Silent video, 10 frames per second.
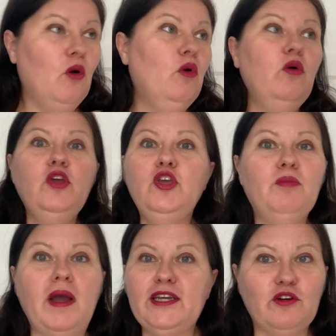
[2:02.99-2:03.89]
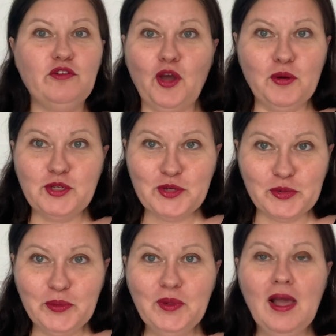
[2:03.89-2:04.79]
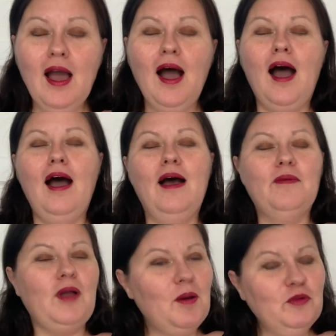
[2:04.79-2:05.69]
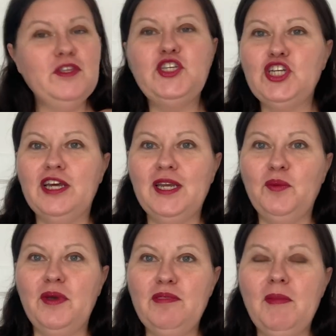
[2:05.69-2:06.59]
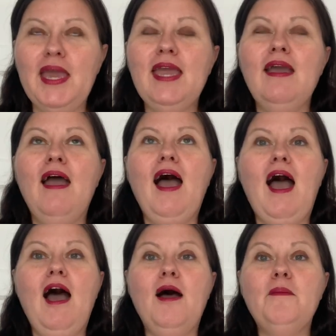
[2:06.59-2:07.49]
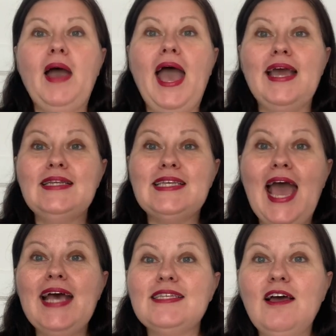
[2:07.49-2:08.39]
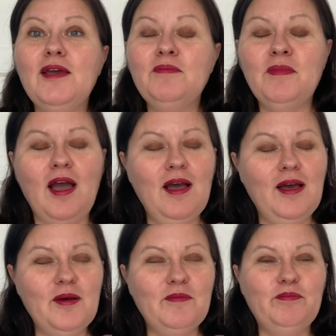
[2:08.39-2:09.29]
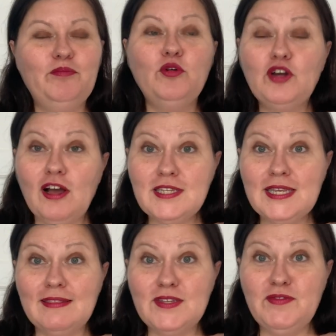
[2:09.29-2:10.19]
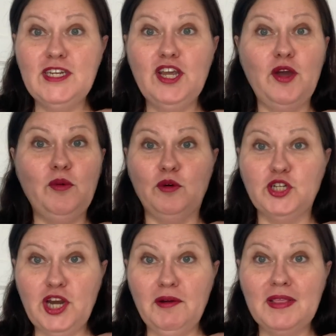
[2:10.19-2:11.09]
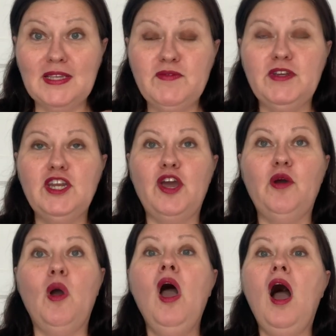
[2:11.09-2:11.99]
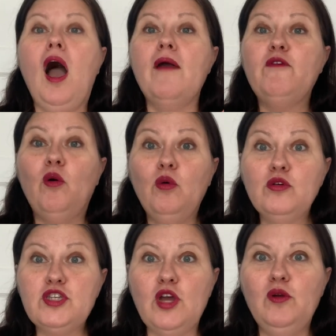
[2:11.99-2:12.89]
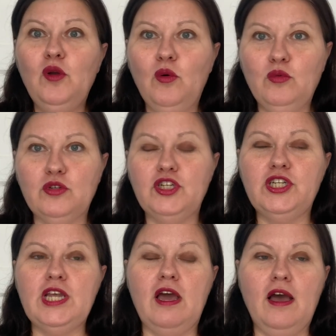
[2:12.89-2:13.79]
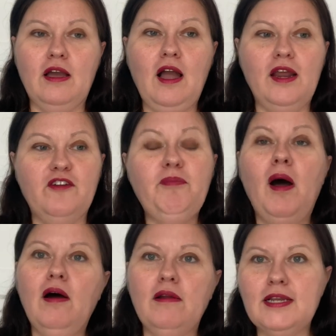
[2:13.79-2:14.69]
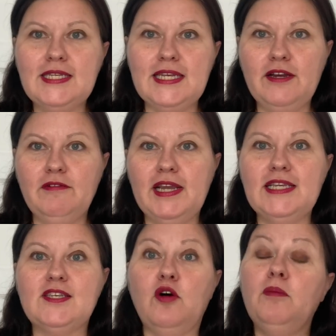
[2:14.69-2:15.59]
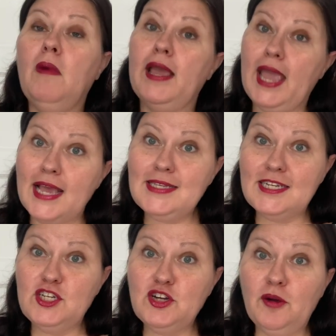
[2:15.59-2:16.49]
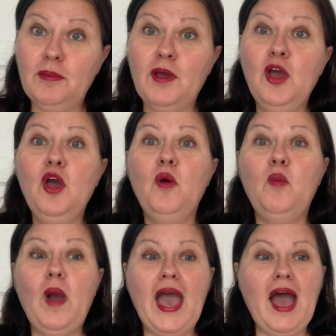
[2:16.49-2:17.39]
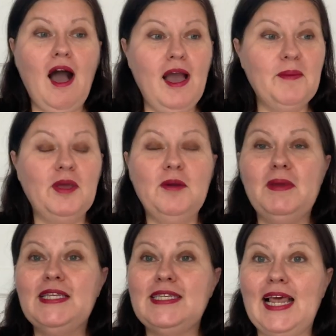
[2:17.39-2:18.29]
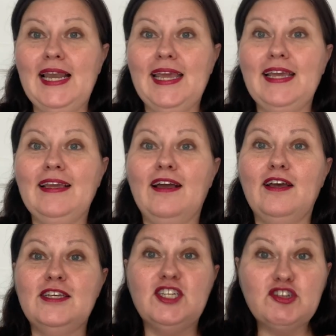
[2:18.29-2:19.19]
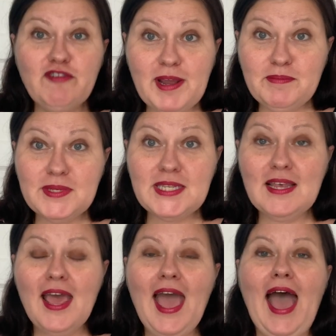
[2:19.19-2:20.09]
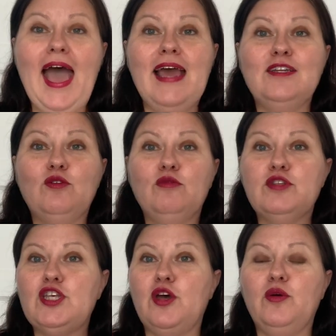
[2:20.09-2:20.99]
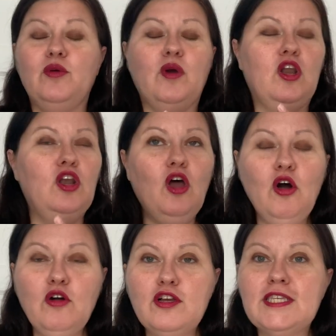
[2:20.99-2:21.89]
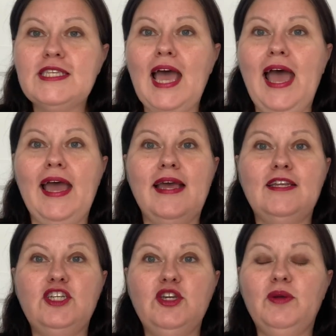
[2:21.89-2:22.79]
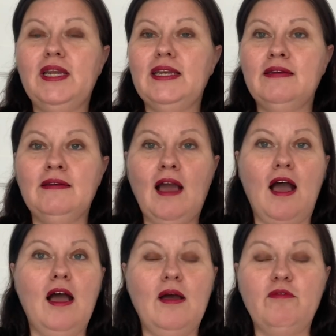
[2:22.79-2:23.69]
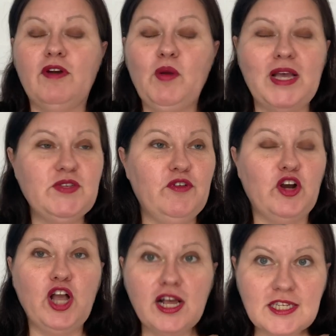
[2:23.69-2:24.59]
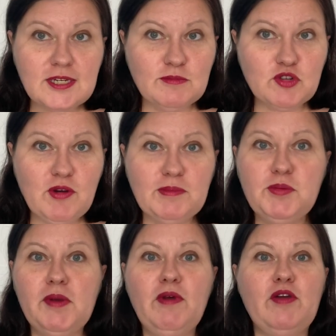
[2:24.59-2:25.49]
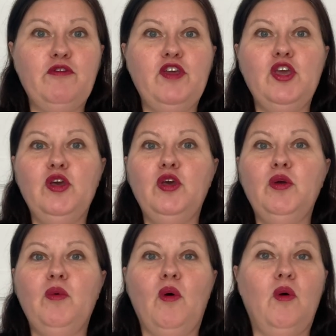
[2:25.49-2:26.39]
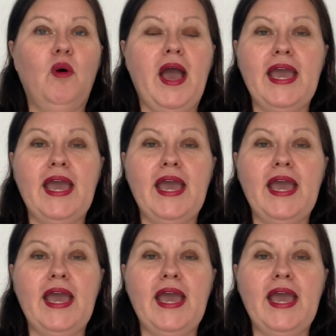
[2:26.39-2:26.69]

or you might not know at all. Come on this journey with me. And as I'm broadcasting this video or sharing this video, I've also launched a kind of partner series on my Etsy shop, where I'm going to be selling scripts and also logs, and you can request for a custom script to be written for you, or